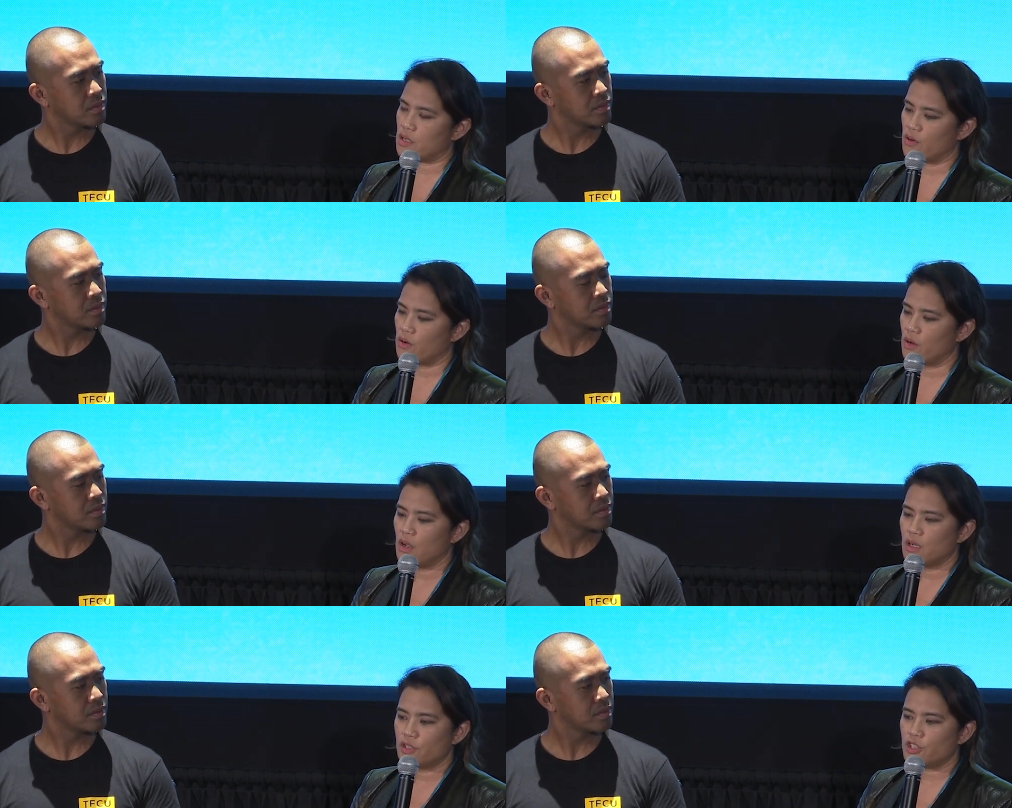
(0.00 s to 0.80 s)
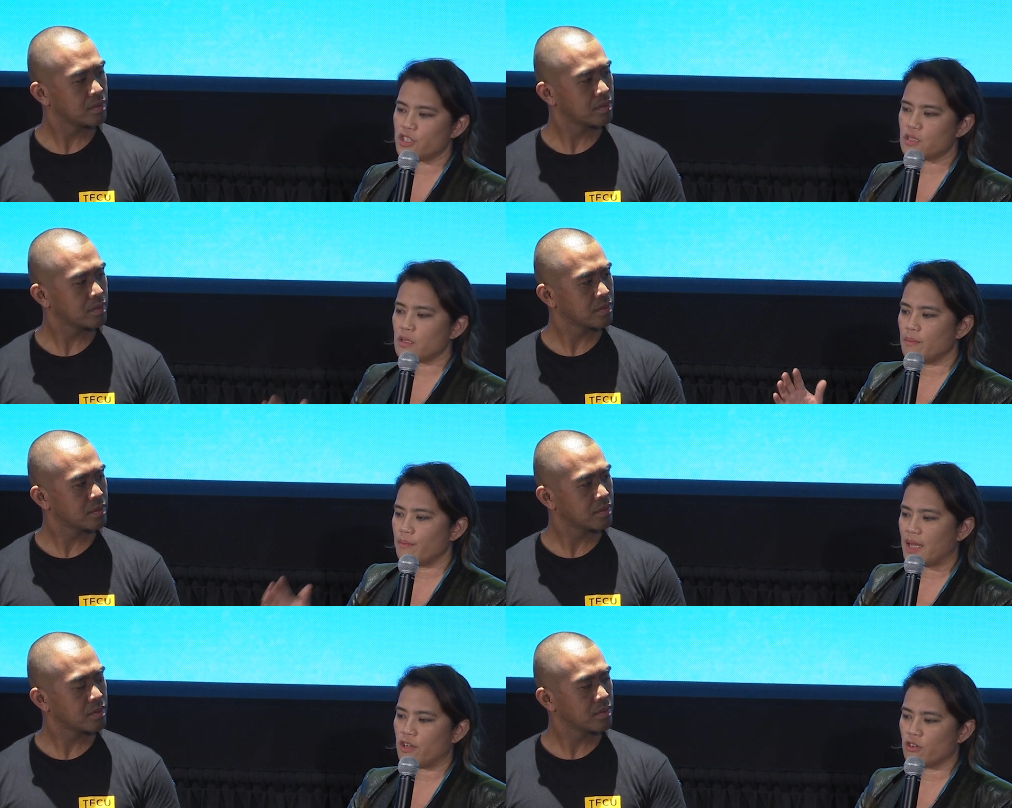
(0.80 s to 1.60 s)
Speaker 1: So just
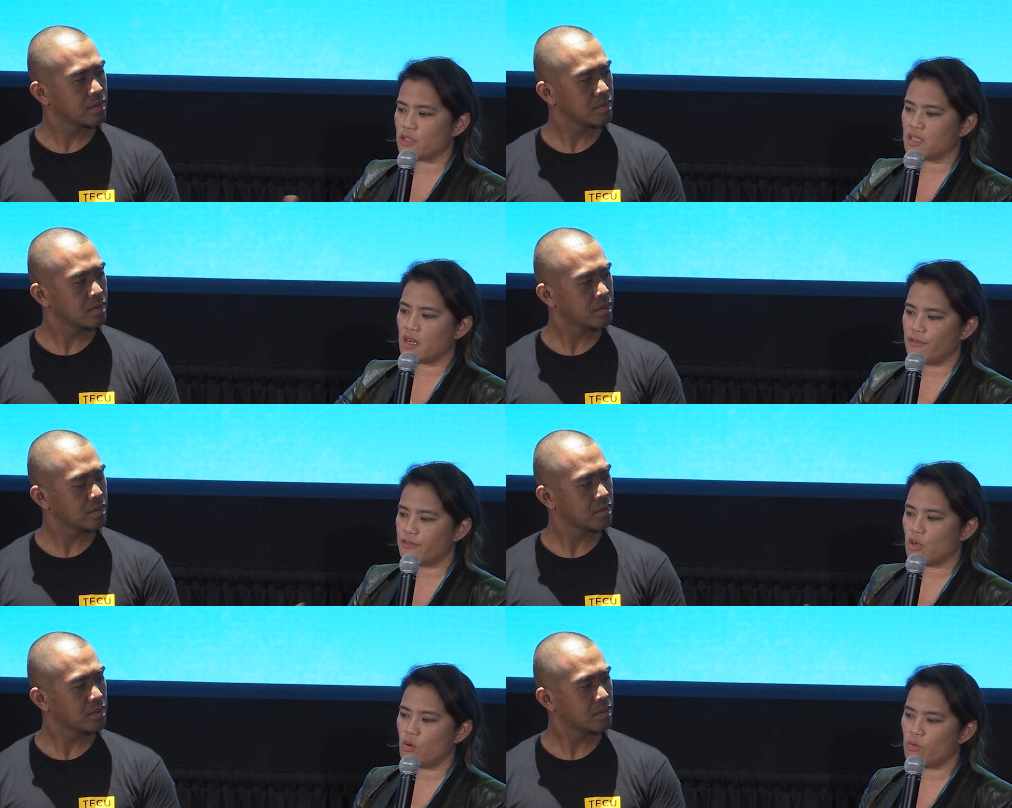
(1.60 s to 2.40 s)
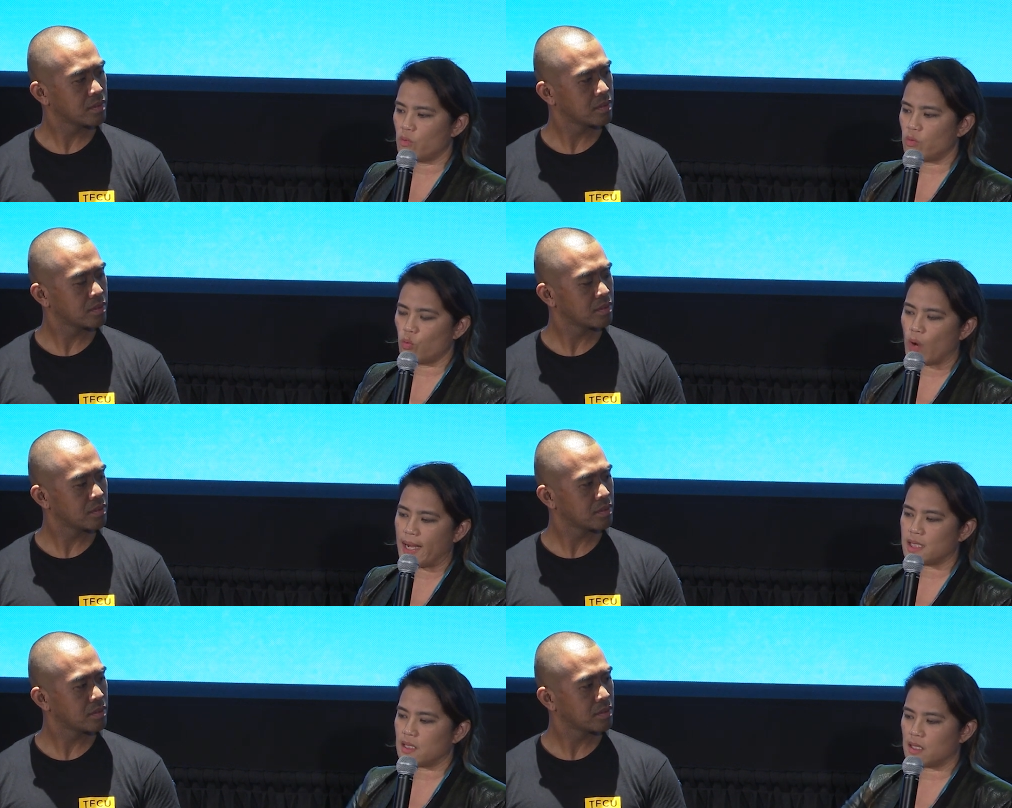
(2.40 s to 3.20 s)
make your stuff. Don't
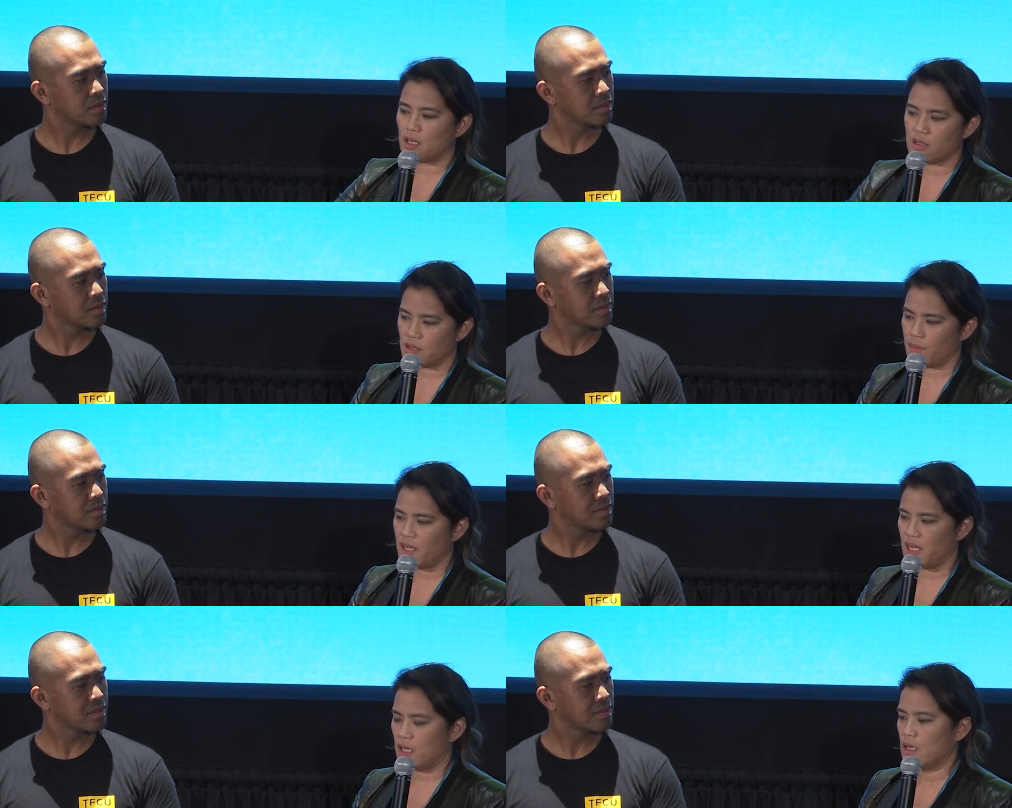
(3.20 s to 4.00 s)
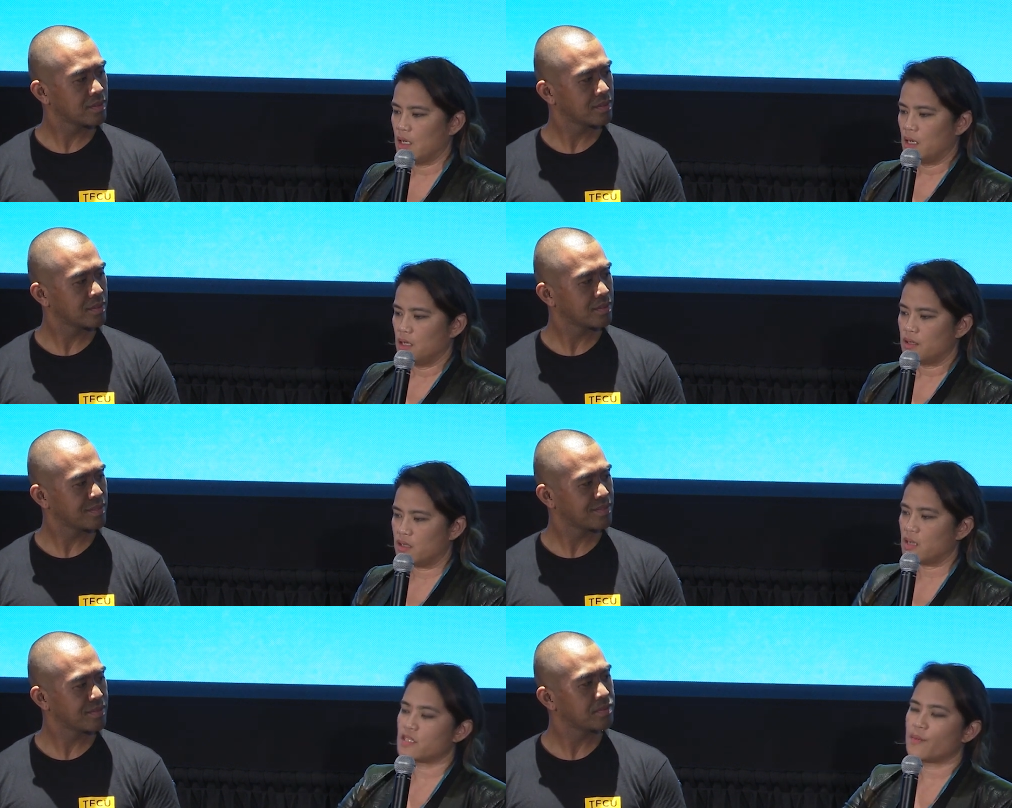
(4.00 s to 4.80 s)
wait to tell somebody
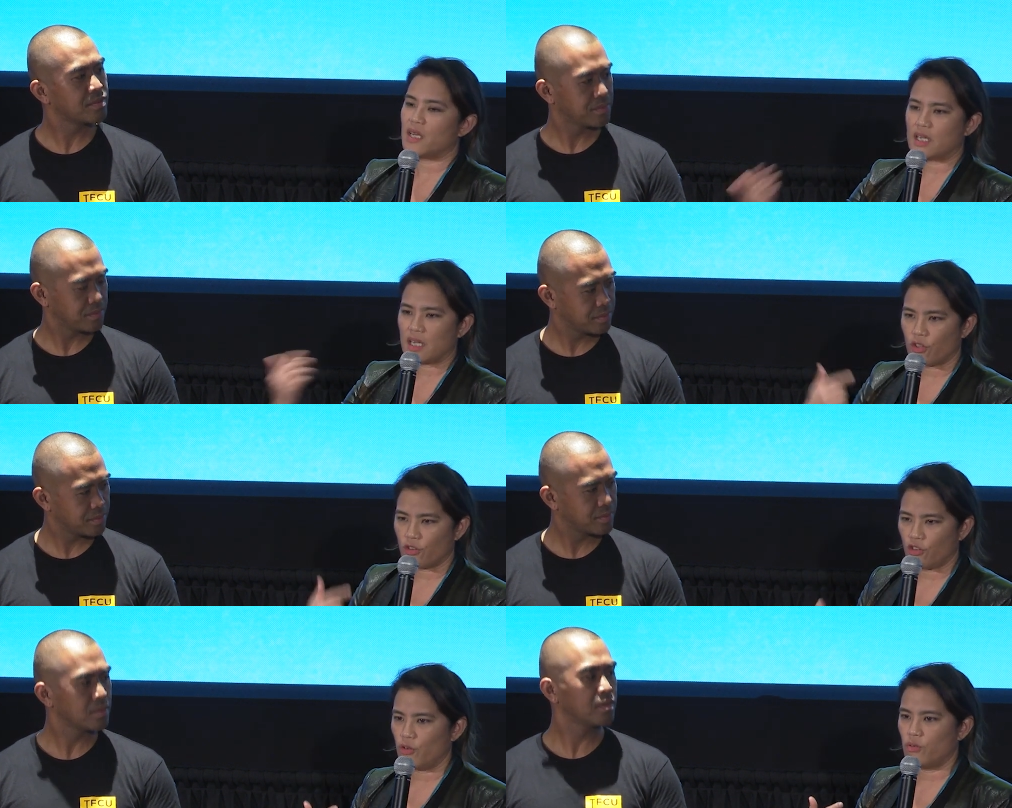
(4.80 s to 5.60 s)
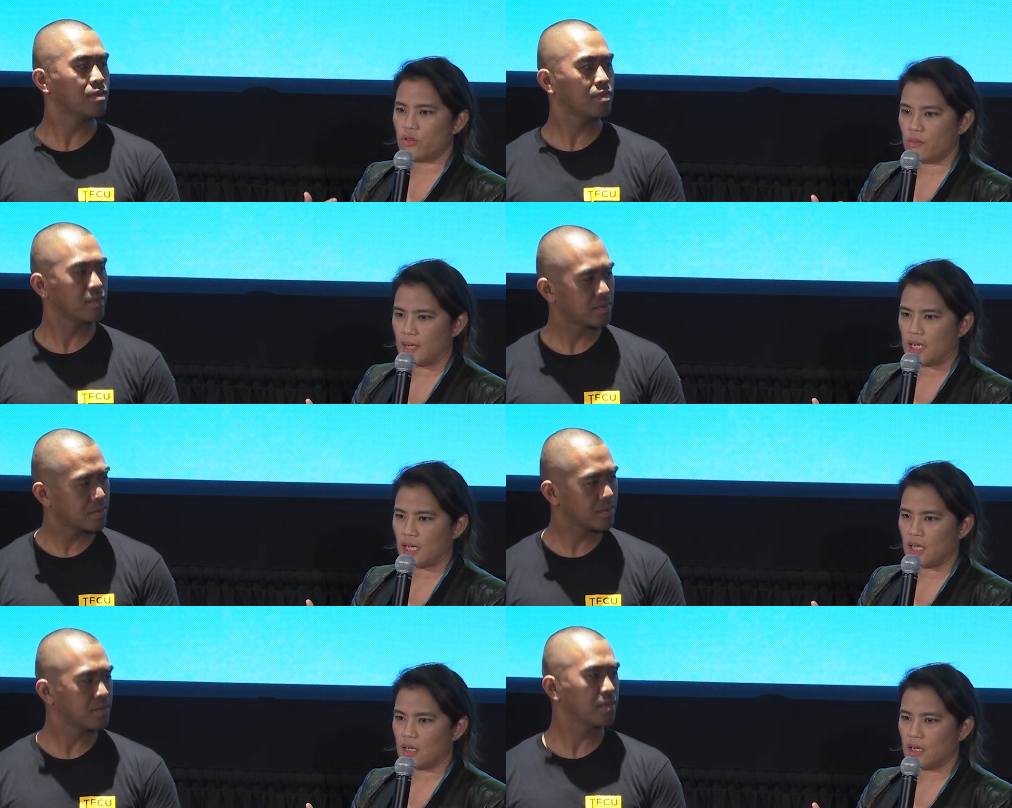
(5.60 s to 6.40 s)
t- somebody to tell you to
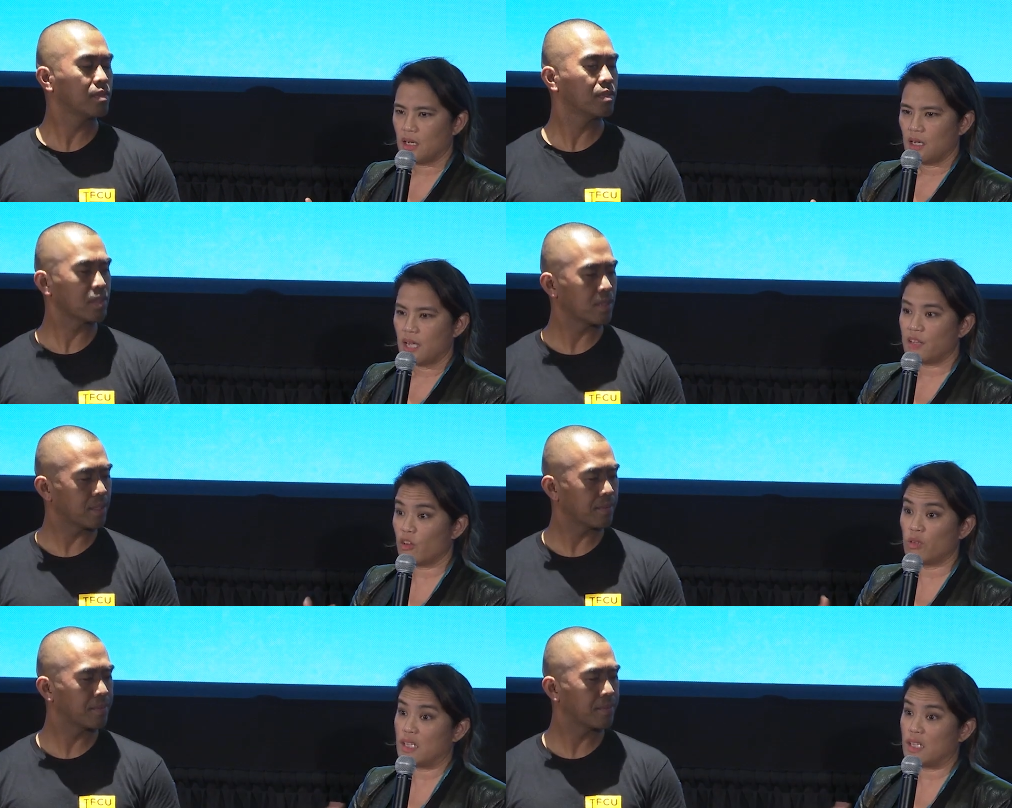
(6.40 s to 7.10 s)
make it and